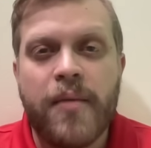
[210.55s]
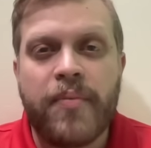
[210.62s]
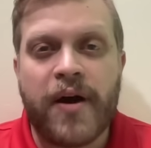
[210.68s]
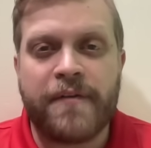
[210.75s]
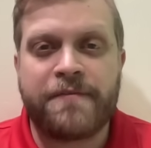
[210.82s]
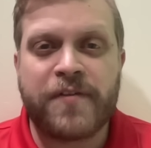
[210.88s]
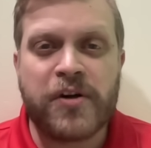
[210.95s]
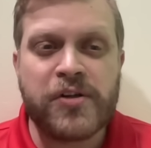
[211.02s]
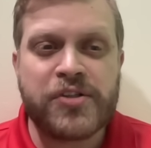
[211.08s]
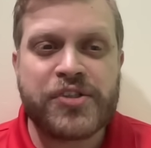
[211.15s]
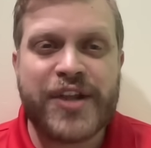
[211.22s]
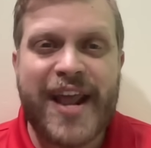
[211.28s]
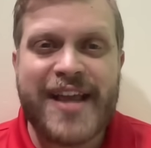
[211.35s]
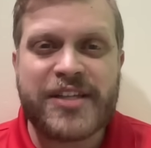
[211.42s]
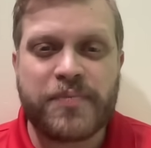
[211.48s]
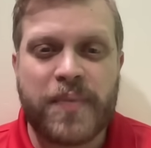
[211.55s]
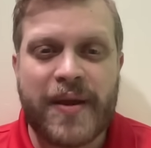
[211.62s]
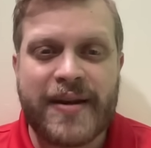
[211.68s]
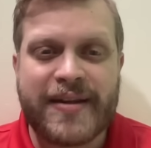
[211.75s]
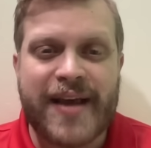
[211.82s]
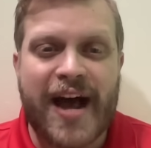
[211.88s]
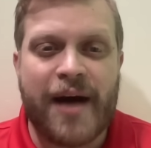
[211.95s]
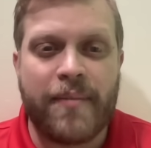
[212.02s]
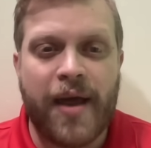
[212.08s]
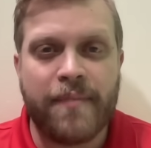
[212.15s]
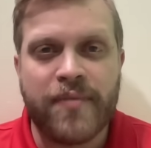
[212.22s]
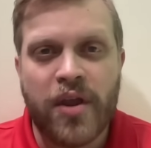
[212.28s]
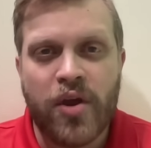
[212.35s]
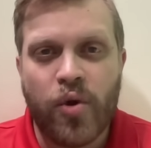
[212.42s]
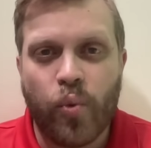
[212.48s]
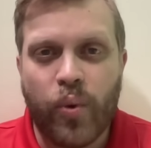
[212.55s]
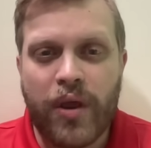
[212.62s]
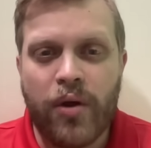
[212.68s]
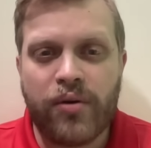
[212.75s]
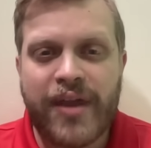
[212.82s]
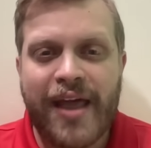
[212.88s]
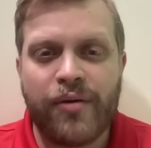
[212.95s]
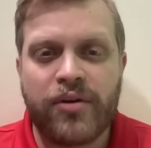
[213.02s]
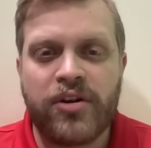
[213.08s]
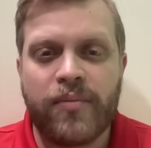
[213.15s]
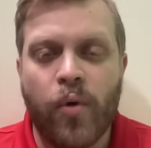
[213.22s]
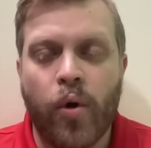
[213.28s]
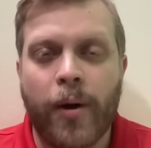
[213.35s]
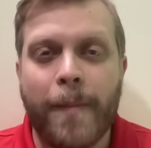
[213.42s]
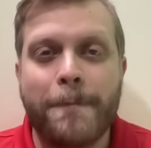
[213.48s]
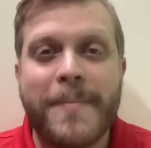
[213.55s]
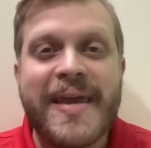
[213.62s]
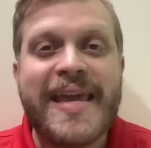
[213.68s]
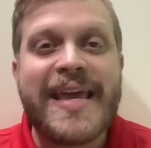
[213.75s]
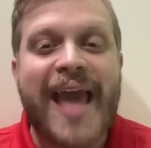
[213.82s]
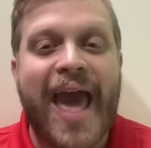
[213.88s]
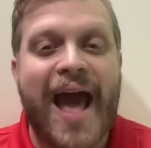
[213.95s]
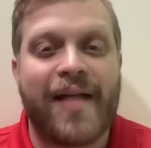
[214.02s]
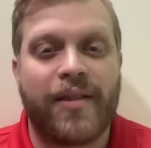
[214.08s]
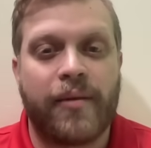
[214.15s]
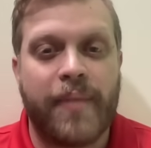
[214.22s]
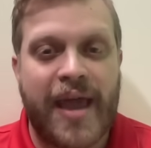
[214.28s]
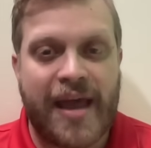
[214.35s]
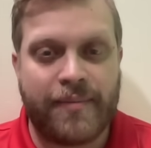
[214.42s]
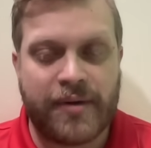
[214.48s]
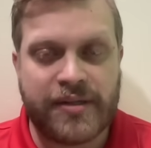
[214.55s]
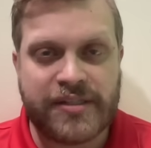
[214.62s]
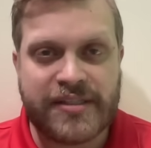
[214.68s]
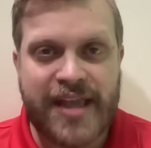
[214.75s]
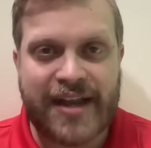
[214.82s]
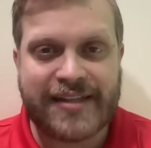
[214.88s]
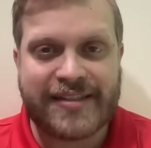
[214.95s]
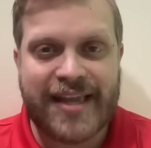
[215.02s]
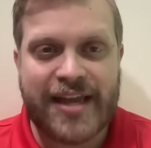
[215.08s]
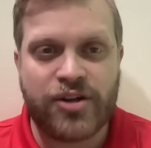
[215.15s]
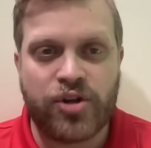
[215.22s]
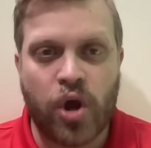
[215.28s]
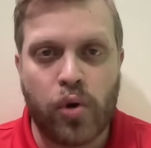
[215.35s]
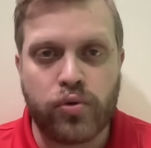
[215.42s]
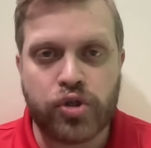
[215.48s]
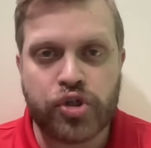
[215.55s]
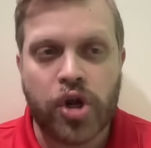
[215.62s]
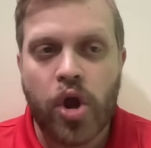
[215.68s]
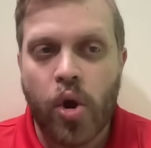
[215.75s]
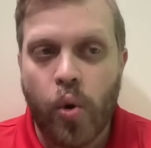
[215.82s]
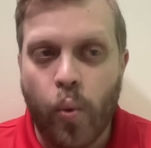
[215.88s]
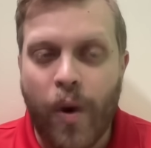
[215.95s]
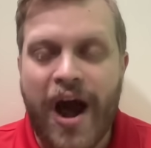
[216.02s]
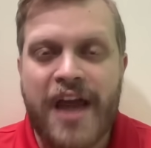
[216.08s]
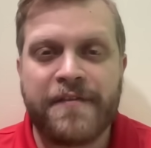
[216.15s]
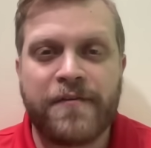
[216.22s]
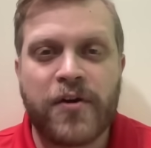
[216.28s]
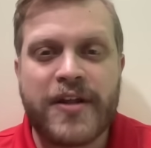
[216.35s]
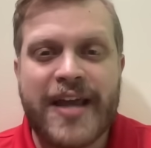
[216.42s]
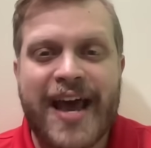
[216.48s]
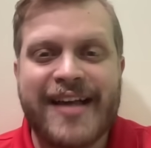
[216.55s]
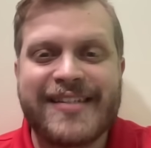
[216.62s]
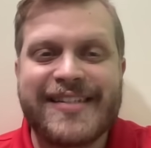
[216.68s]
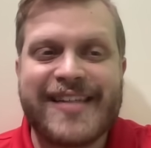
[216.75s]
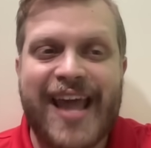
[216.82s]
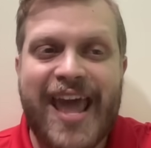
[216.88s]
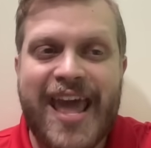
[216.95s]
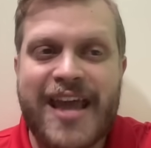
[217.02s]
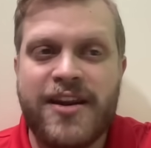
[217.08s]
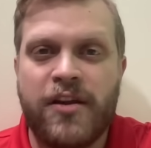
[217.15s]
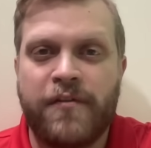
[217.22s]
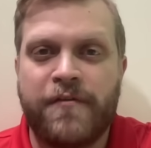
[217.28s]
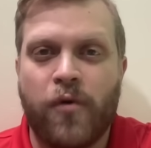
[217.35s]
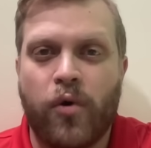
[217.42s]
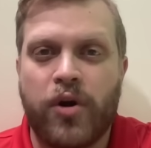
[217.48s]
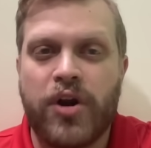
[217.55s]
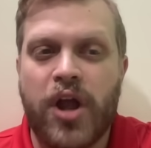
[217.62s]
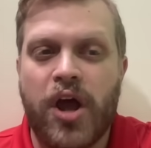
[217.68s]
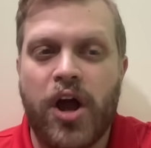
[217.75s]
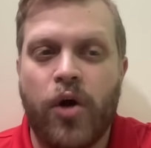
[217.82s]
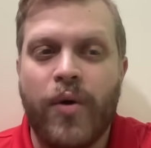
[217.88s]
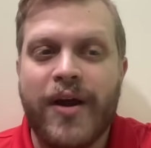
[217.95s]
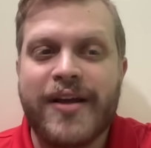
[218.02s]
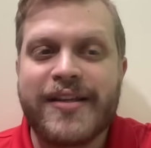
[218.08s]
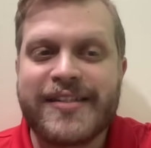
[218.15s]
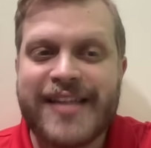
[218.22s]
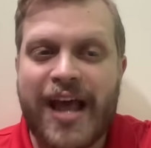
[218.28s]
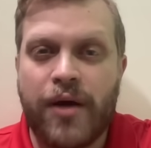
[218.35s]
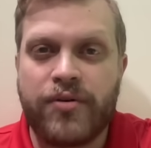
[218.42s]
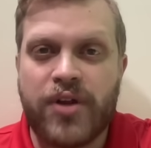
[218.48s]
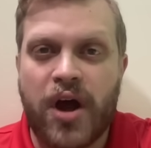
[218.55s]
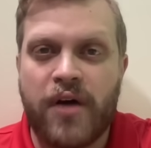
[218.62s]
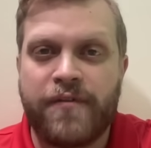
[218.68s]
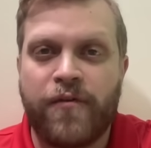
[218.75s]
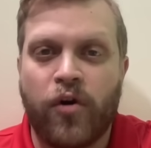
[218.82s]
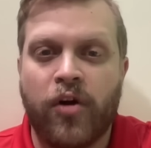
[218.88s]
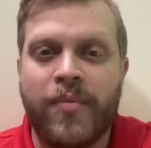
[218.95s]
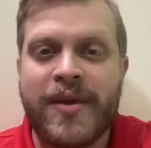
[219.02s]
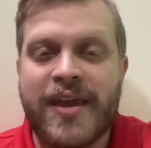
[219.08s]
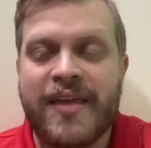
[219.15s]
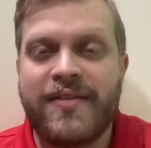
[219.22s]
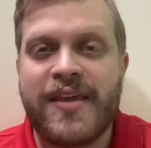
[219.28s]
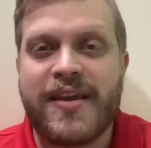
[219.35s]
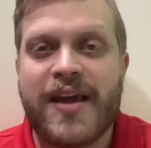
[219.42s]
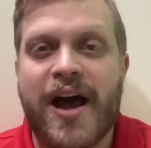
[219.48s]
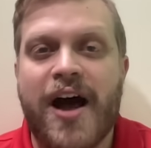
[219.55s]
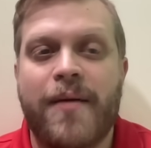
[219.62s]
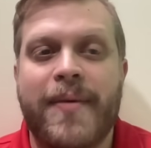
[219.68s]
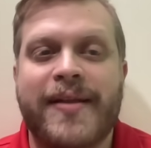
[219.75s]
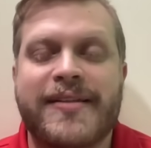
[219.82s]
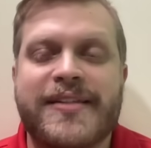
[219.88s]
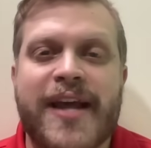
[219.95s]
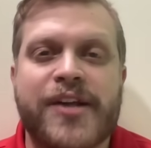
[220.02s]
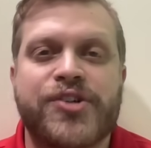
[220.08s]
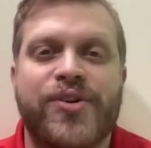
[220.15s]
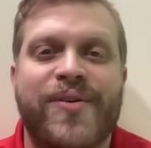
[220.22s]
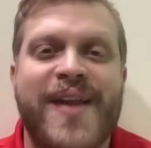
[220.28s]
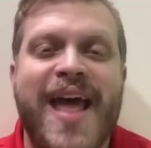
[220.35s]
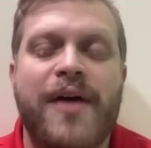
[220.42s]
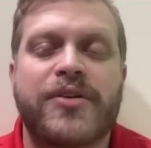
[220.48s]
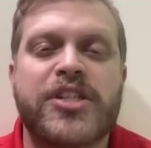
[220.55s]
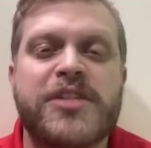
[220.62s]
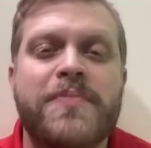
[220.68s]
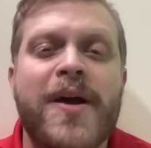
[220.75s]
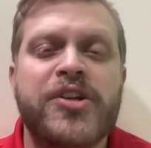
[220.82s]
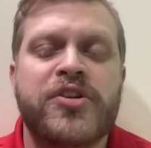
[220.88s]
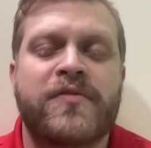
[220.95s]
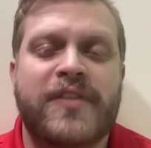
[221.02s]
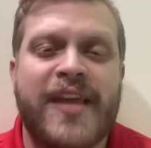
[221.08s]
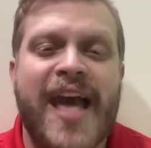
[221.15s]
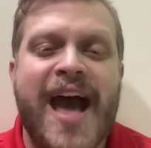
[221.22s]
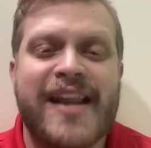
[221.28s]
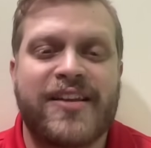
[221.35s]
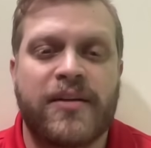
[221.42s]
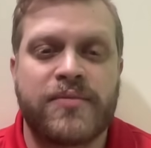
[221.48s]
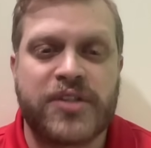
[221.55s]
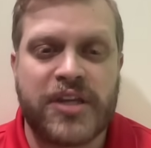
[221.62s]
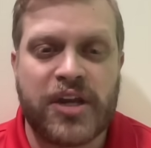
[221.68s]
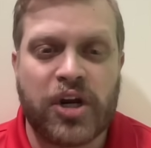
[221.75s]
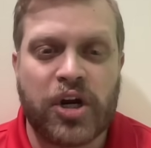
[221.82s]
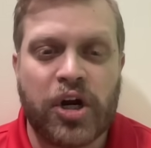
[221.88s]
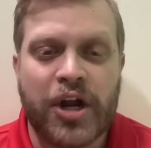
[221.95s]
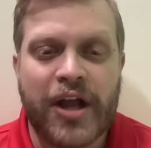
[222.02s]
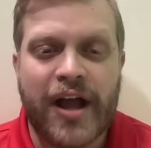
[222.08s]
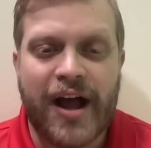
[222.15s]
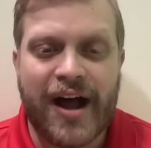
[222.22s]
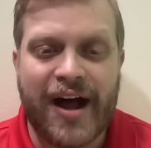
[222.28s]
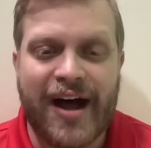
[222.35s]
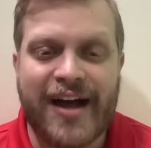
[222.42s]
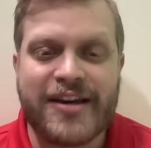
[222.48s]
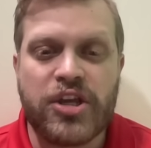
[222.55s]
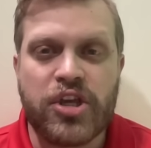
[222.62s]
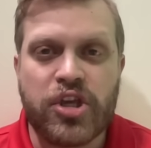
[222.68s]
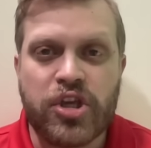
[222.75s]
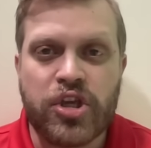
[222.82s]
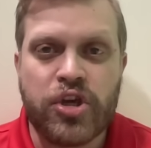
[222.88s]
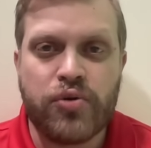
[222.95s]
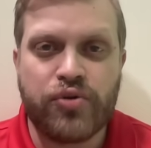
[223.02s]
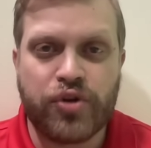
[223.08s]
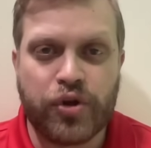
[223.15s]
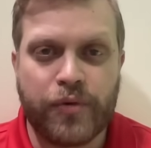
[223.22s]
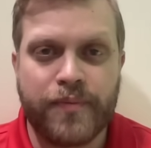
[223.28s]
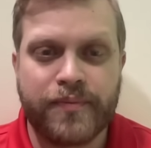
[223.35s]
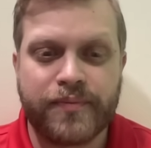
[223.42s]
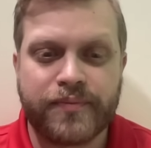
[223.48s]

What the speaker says: But first, today's pin comment. Will Kalen Deboer be Alabama's next head coach? Y for yes, N for no. Sound off for me in the comment section right now, especially if the ad comes here on YouTube.